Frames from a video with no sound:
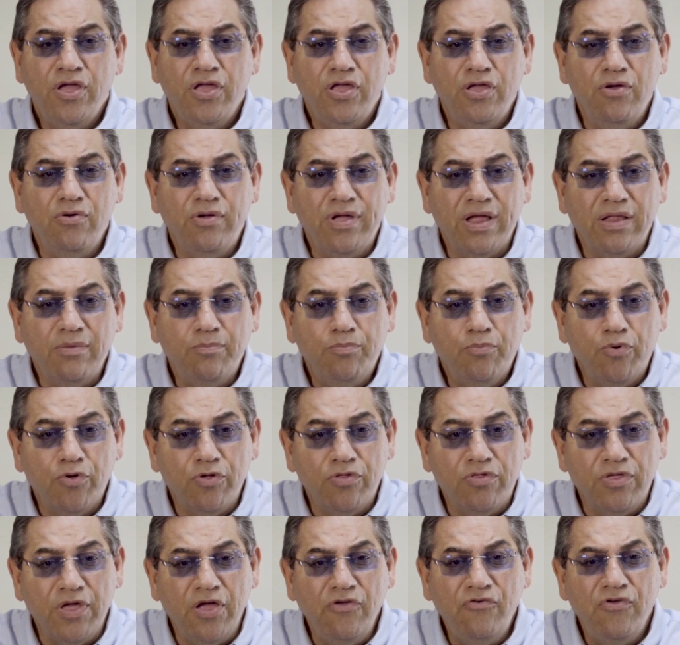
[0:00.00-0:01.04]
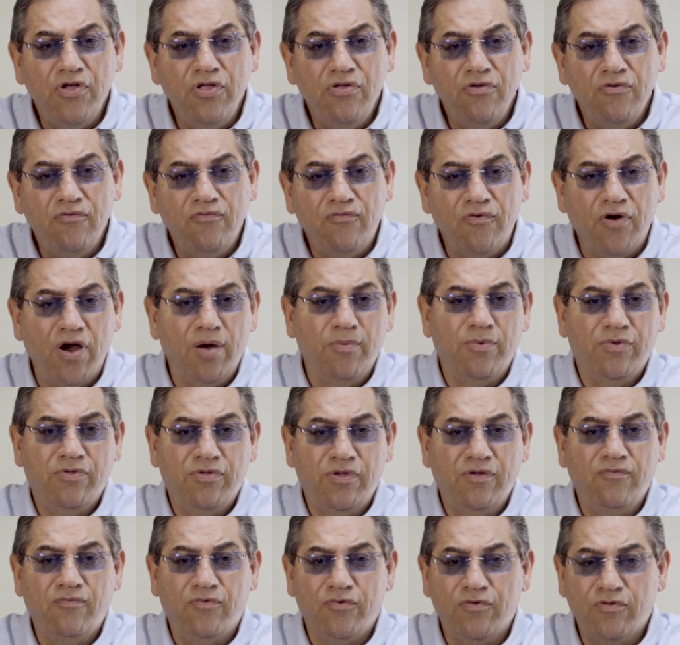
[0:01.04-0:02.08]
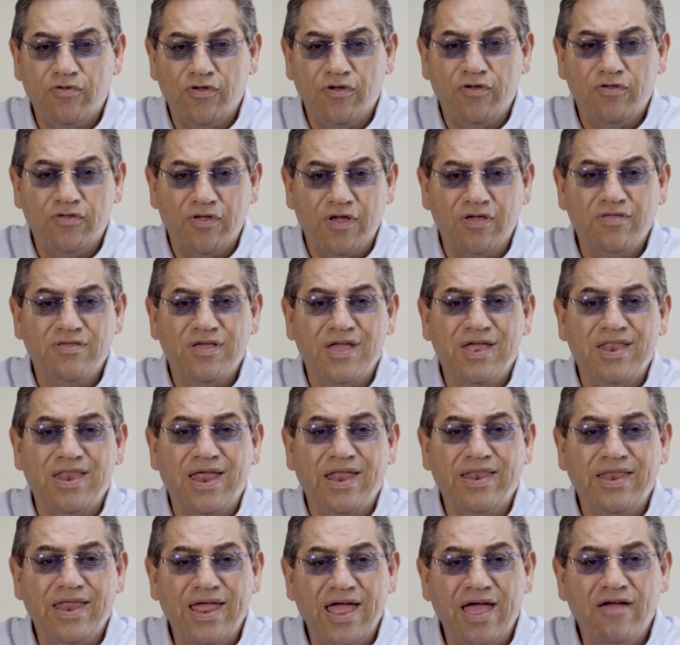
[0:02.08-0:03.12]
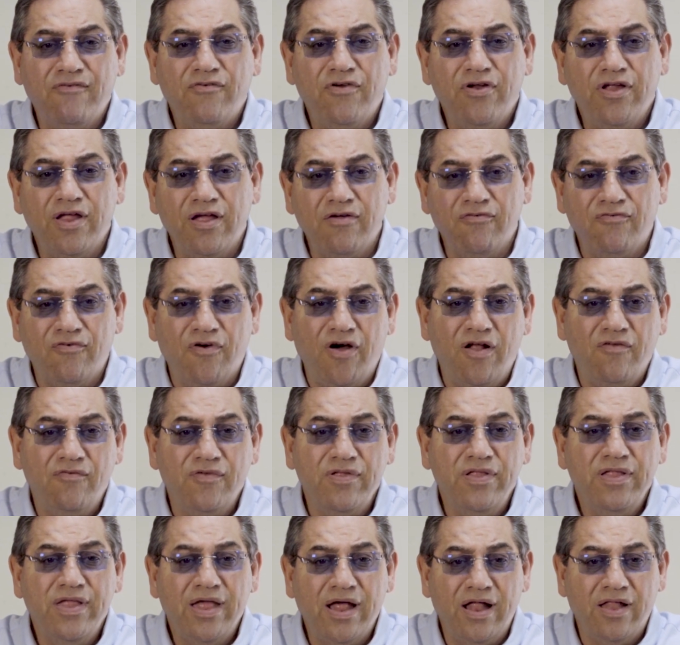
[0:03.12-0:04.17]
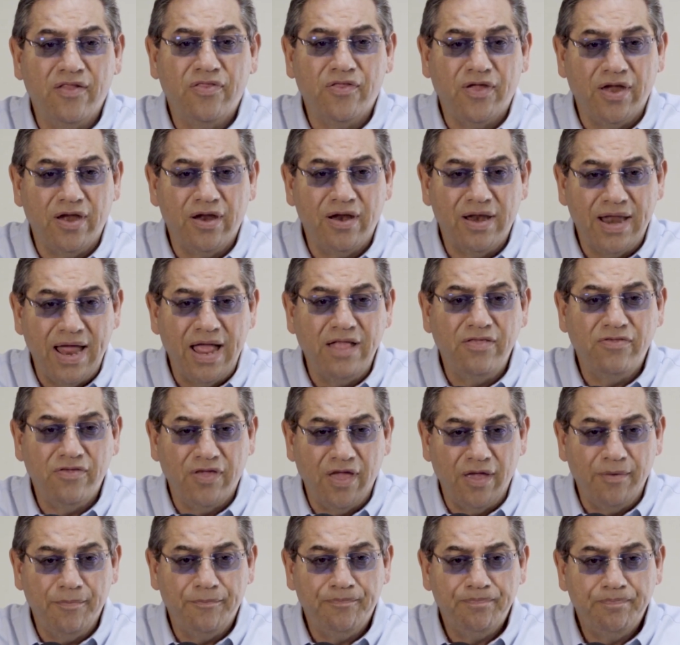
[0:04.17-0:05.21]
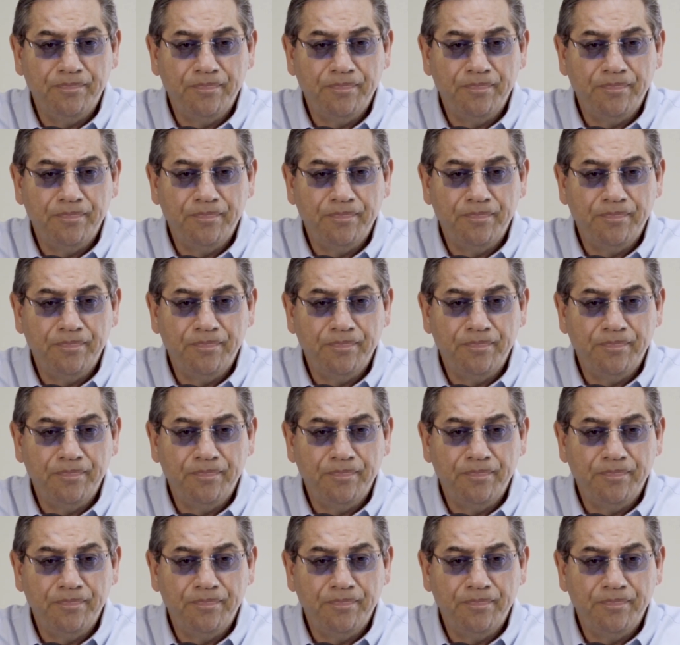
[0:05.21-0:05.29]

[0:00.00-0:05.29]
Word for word: you can position your pharmacy for success in an ever evolving healthcare landscape.